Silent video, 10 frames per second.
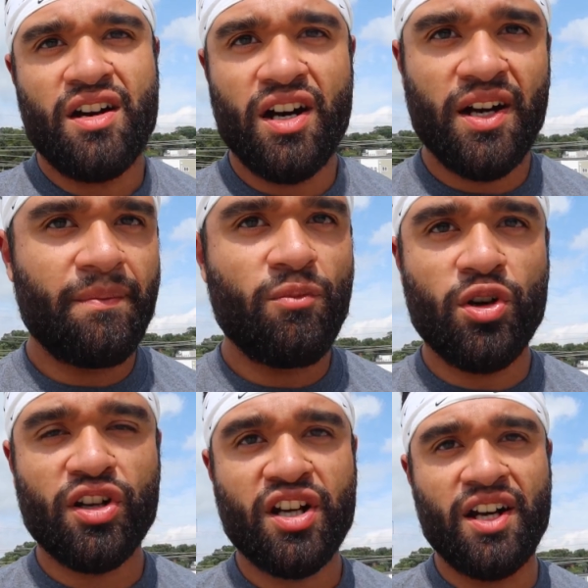Uh,
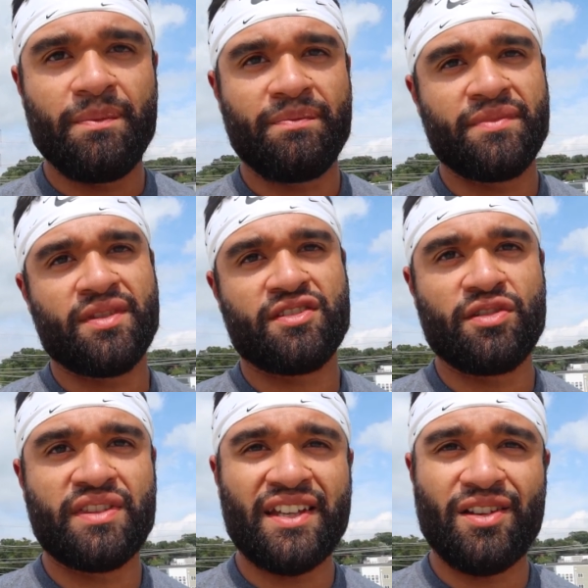more to come.
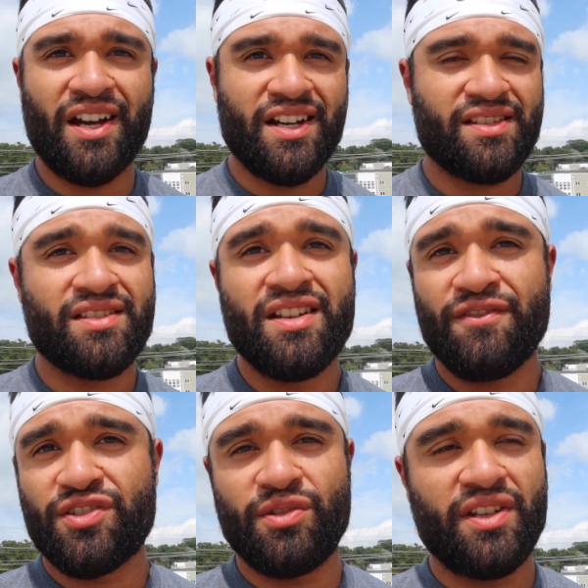So thank you guys
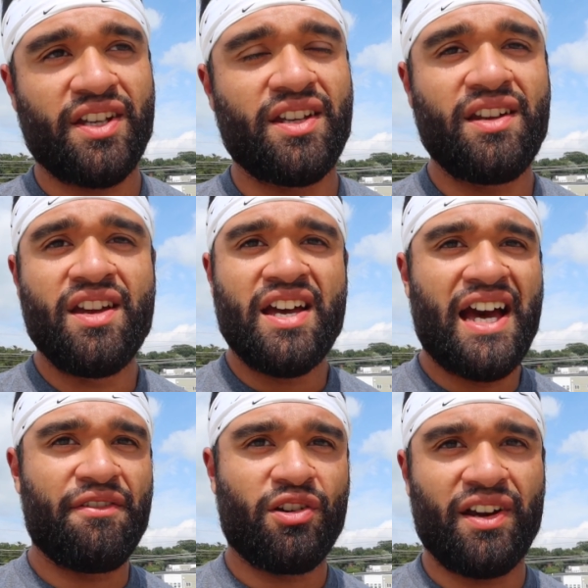for tuning in.
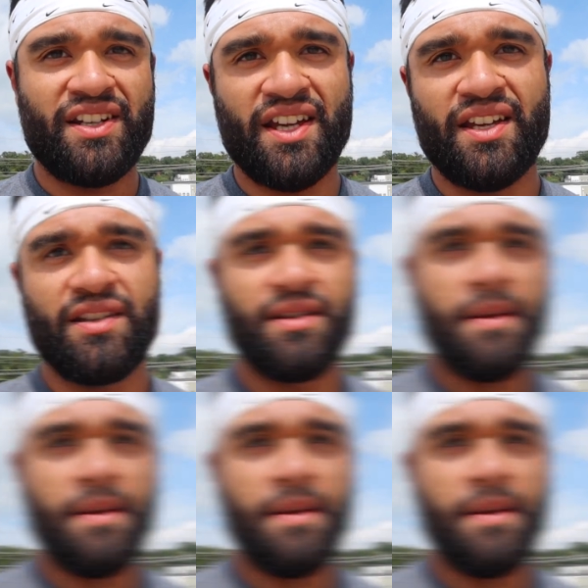Have a great day.